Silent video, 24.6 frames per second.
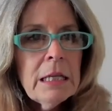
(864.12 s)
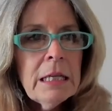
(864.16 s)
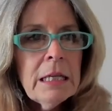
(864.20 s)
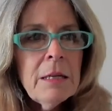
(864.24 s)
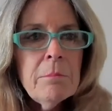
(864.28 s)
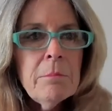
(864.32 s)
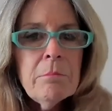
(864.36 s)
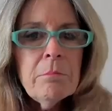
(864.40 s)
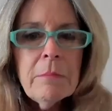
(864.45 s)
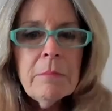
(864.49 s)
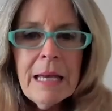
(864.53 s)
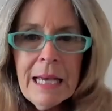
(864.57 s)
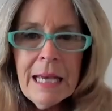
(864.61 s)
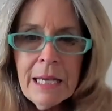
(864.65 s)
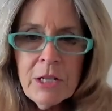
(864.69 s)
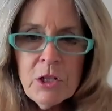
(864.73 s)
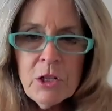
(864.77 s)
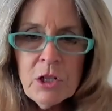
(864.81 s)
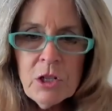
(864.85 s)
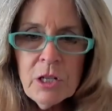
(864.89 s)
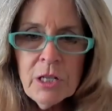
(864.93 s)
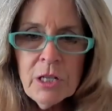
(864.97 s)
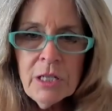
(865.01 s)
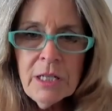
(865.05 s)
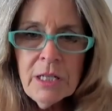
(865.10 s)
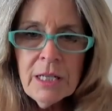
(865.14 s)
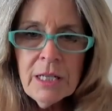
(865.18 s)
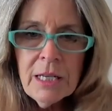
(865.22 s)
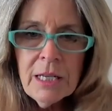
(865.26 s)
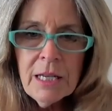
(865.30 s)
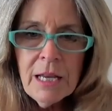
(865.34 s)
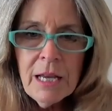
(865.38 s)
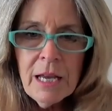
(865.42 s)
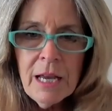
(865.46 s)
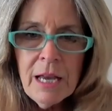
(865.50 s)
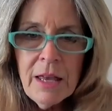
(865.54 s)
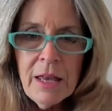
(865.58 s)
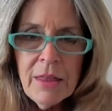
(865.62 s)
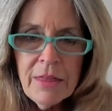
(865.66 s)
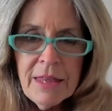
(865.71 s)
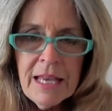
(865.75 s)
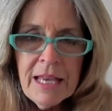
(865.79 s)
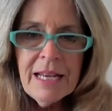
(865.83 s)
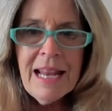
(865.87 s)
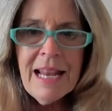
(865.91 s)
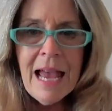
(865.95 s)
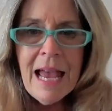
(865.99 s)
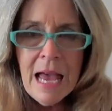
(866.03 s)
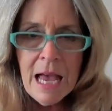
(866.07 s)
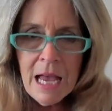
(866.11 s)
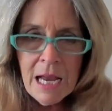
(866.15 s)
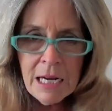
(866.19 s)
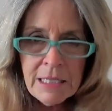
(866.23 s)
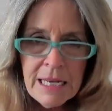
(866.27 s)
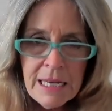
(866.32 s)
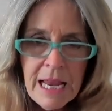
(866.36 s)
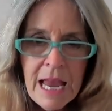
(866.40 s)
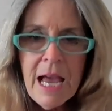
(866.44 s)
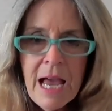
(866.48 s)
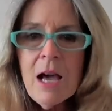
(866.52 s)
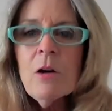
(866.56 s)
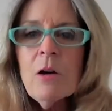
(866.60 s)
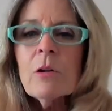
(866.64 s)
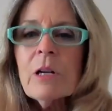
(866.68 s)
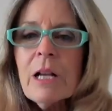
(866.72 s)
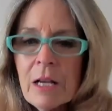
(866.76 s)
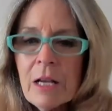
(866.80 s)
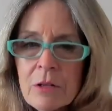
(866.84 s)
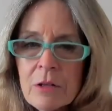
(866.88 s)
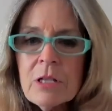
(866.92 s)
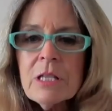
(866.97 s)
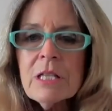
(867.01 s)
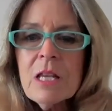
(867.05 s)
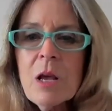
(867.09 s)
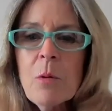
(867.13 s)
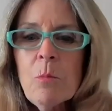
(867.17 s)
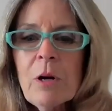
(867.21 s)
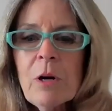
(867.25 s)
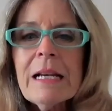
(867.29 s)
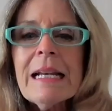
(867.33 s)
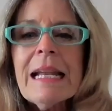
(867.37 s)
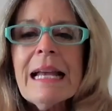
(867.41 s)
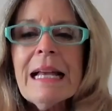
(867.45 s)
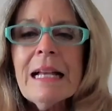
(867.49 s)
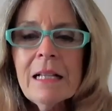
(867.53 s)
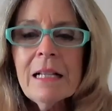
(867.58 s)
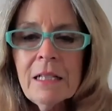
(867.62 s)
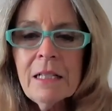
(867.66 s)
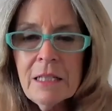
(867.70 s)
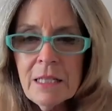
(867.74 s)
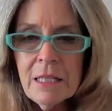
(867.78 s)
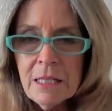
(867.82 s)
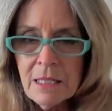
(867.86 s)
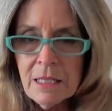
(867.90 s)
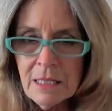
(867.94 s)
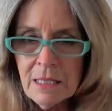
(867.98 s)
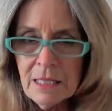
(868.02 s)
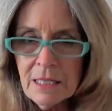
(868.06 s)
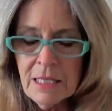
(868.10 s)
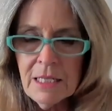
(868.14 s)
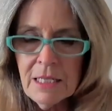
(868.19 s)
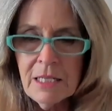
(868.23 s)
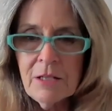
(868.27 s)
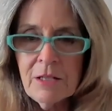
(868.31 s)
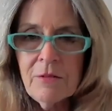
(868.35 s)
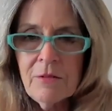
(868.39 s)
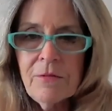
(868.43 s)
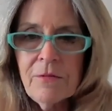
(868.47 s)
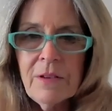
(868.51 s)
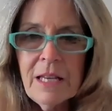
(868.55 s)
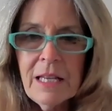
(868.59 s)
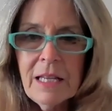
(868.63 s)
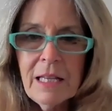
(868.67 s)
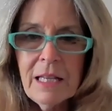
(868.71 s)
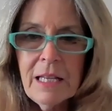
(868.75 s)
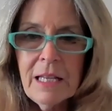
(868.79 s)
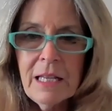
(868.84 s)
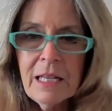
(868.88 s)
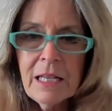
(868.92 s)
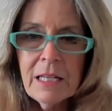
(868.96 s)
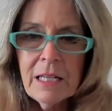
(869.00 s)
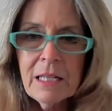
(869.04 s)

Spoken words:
imagine and then act out how someone else is feeling.